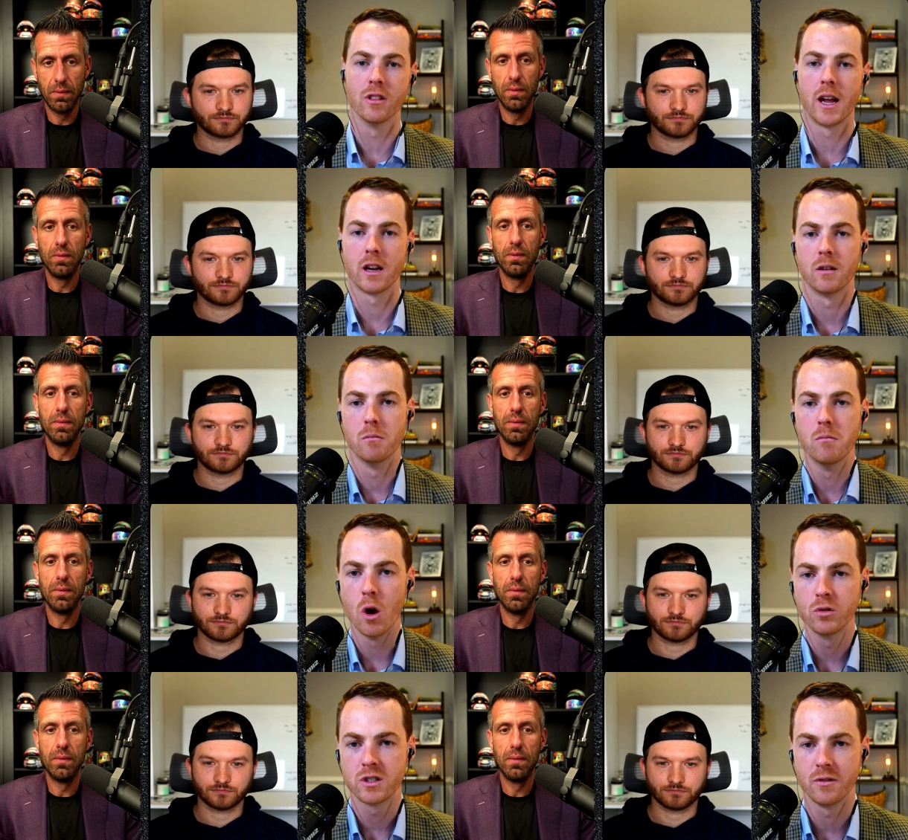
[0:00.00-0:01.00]
Speaker 1: like
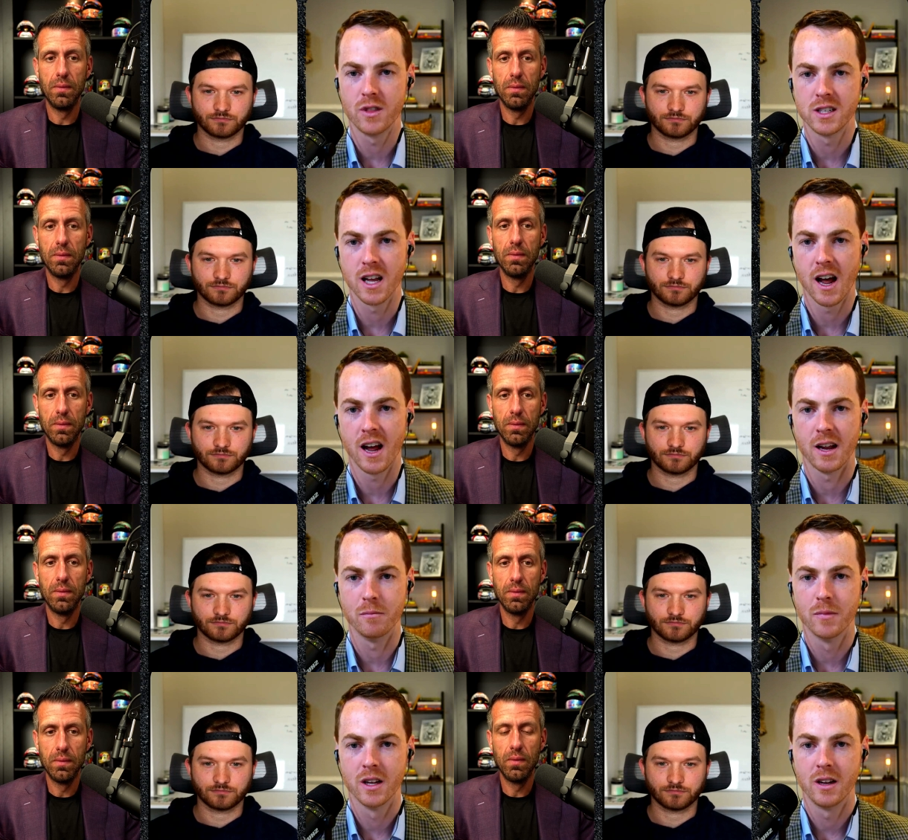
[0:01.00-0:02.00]
most of the
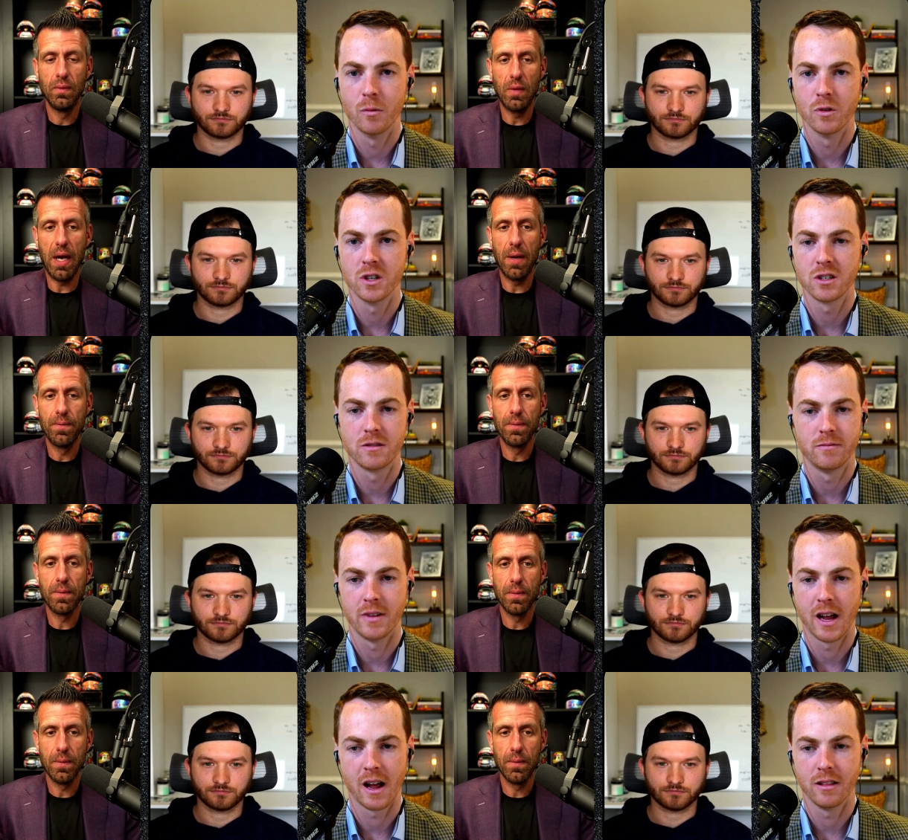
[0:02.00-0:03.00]
time and we're yeah. just
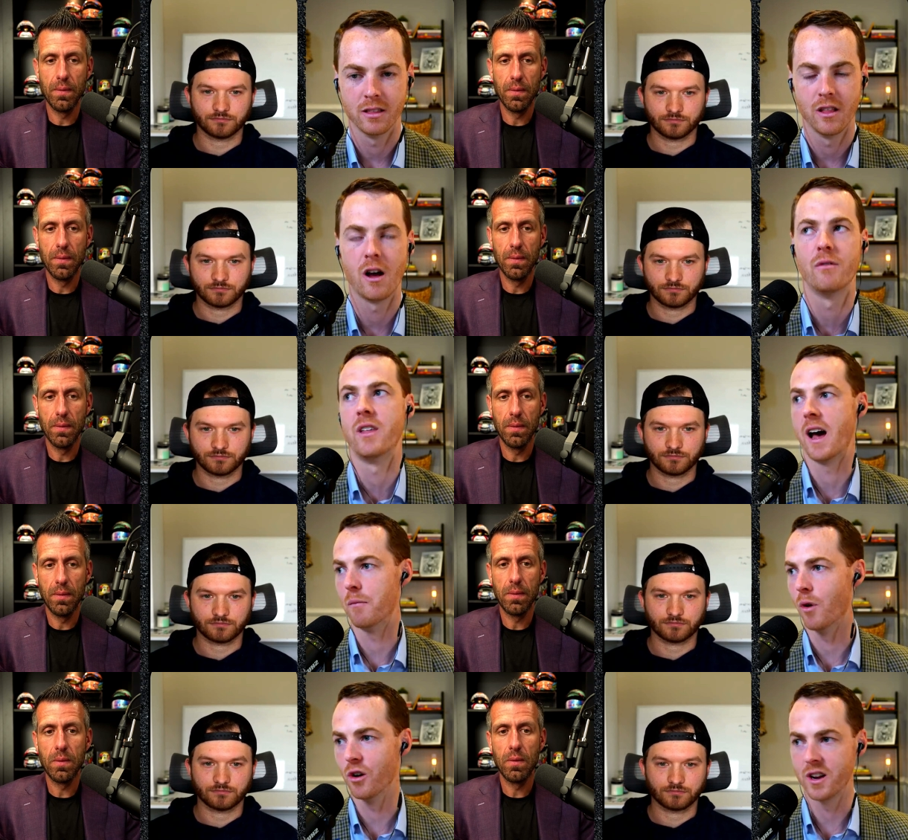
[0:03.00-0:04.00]
love that
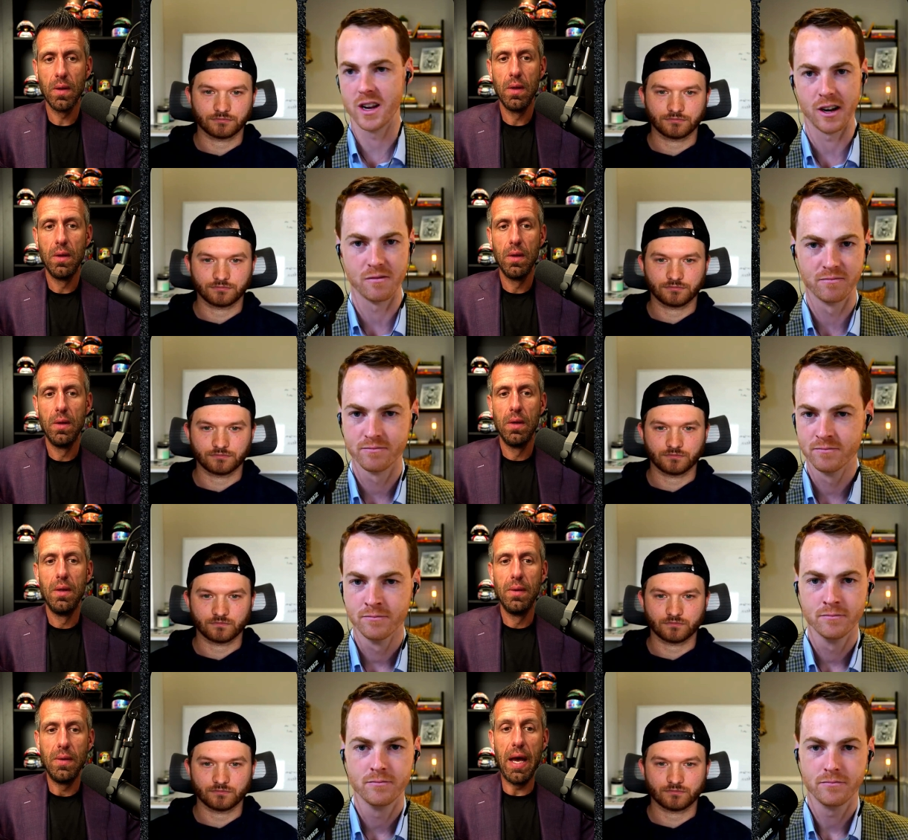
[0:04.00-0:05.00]
marketing.
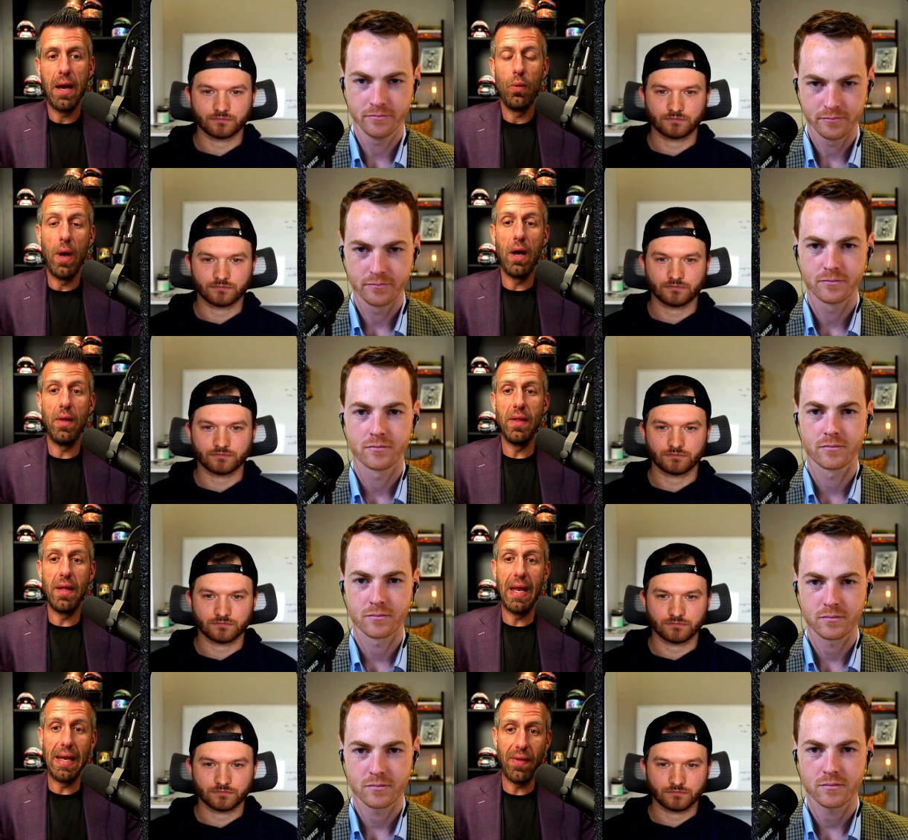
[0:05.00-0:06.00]
Speaker 2: Yeah. Well, and
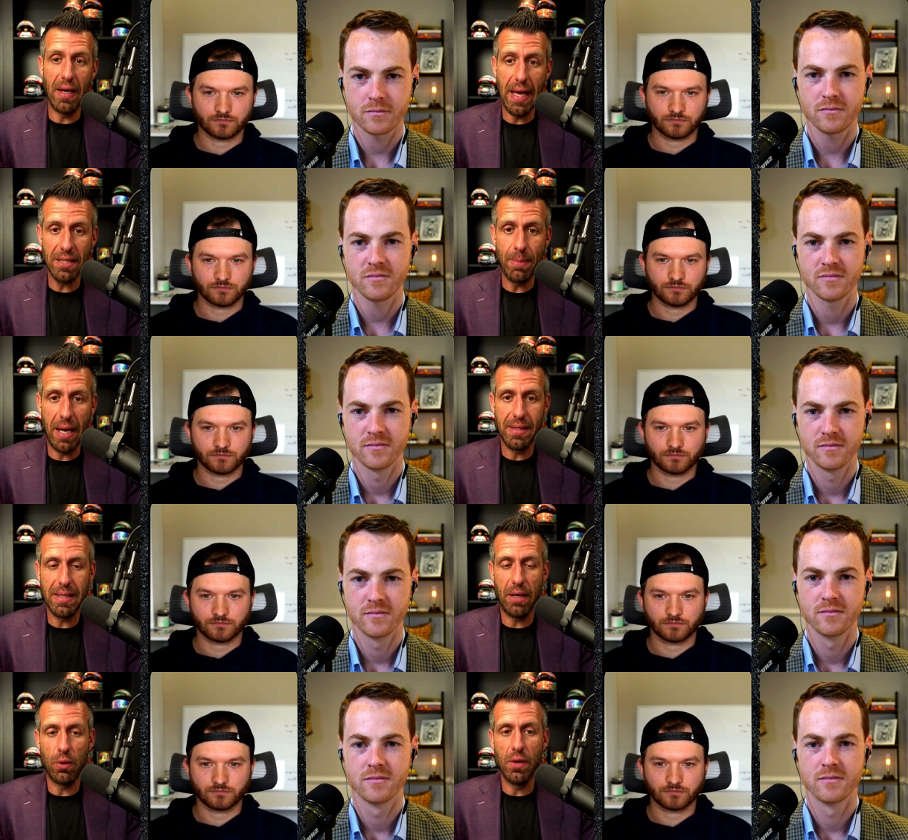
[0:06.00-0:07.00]
then the, the next
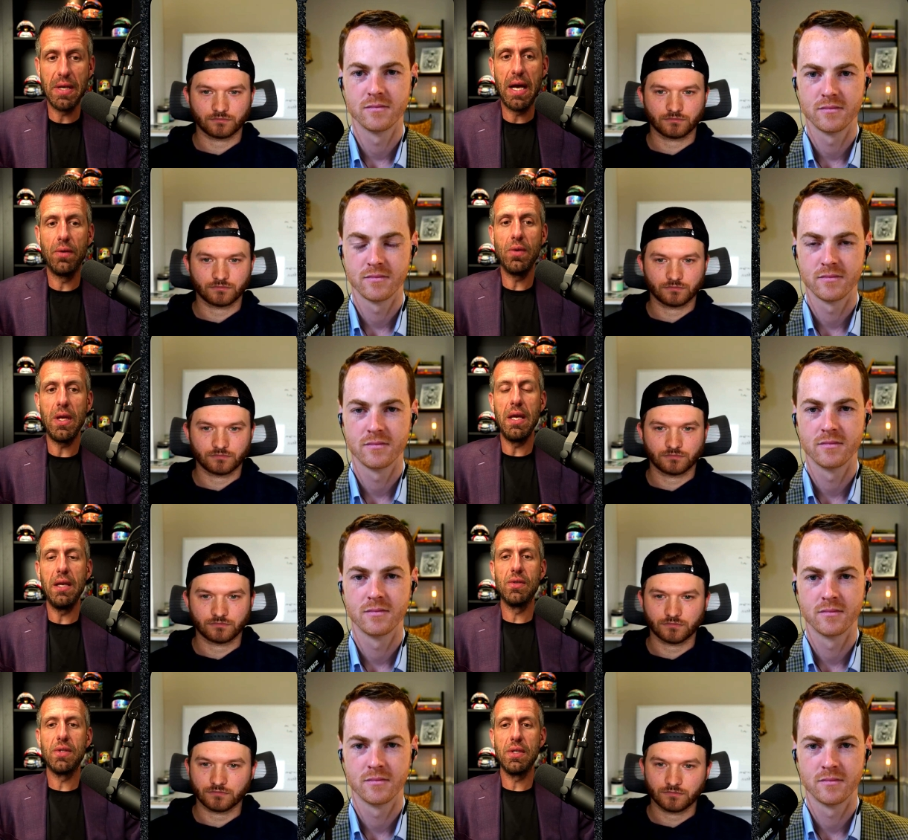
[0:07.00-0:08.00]
mindset I wrote down
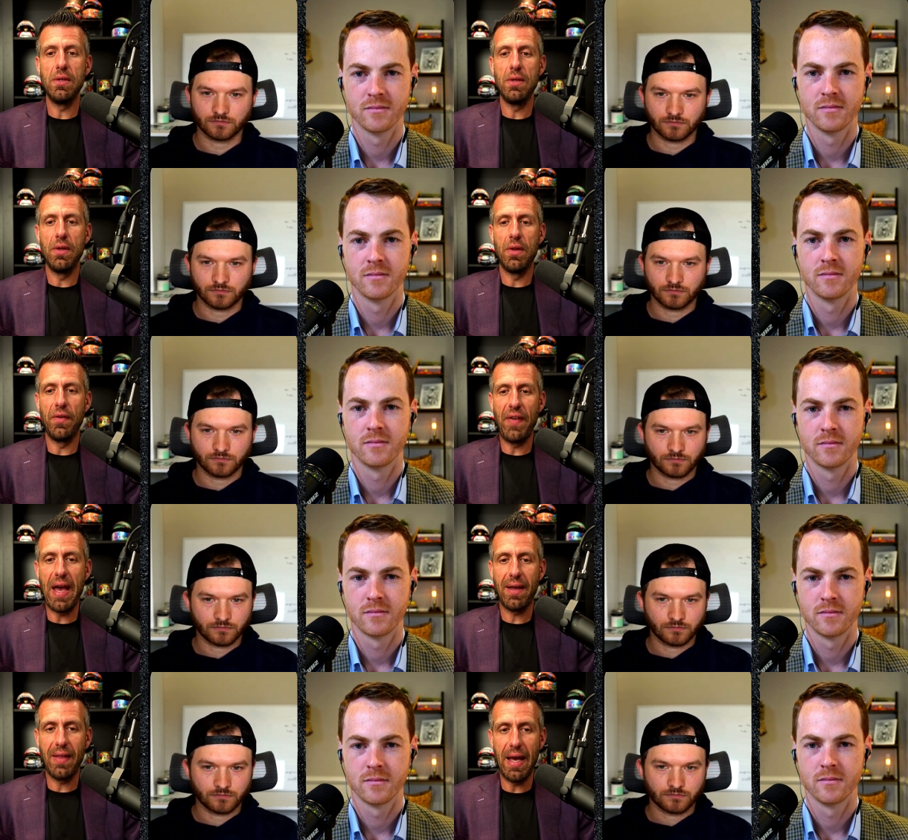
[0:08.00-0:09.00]
is the
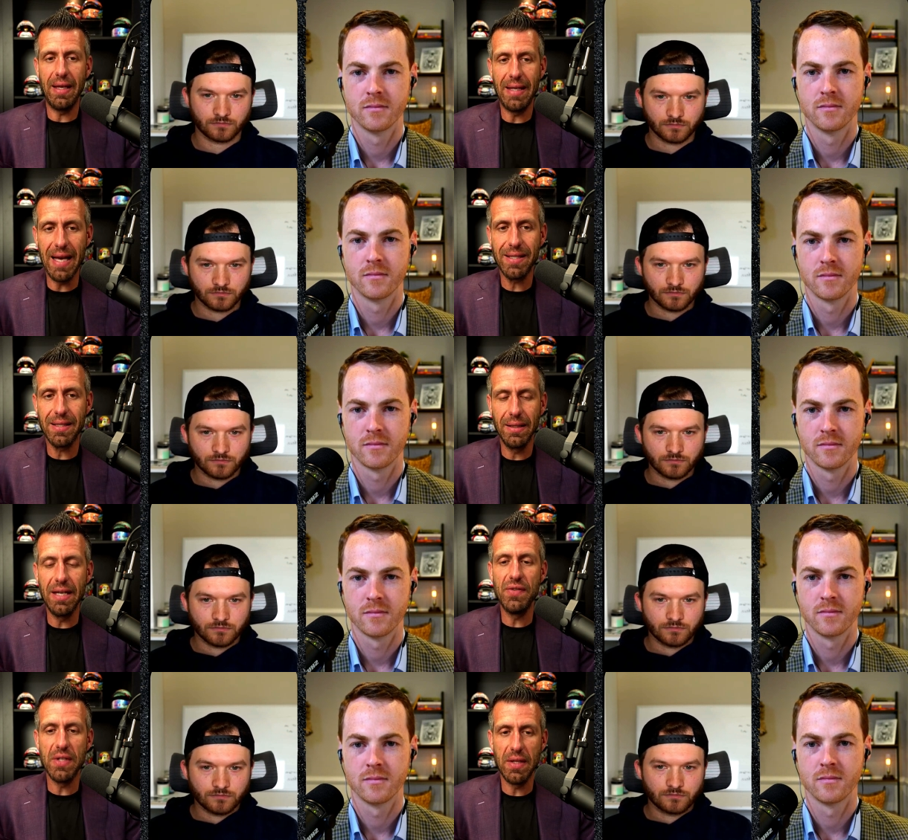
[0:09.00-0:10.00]
fact that yes
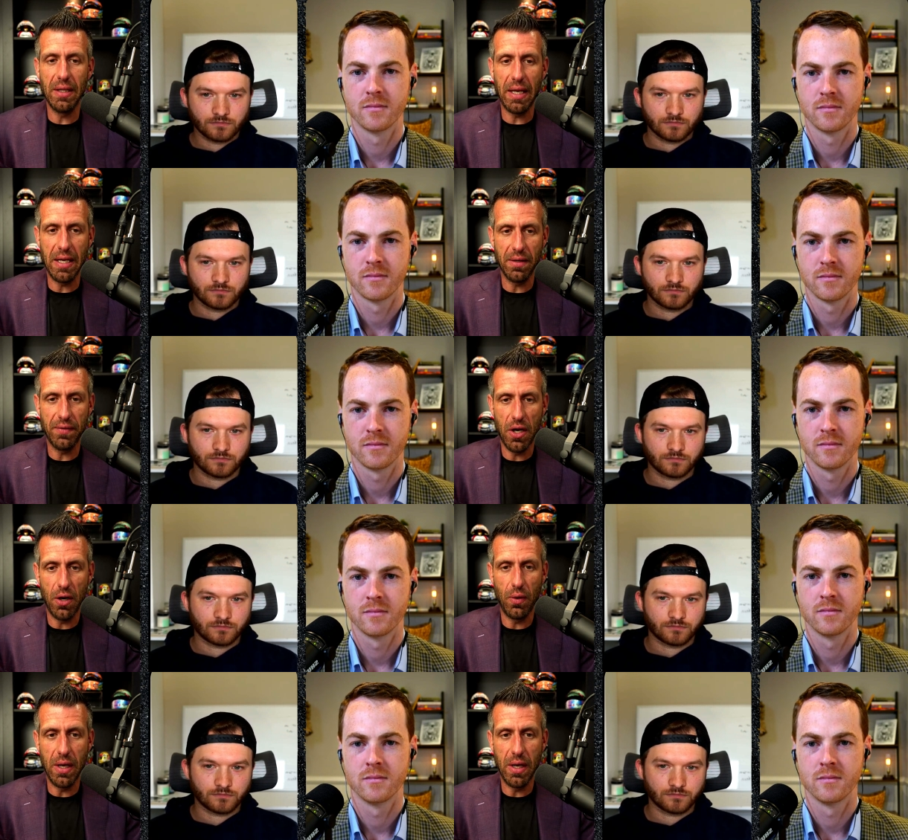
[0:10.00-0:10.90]
lives in the land of no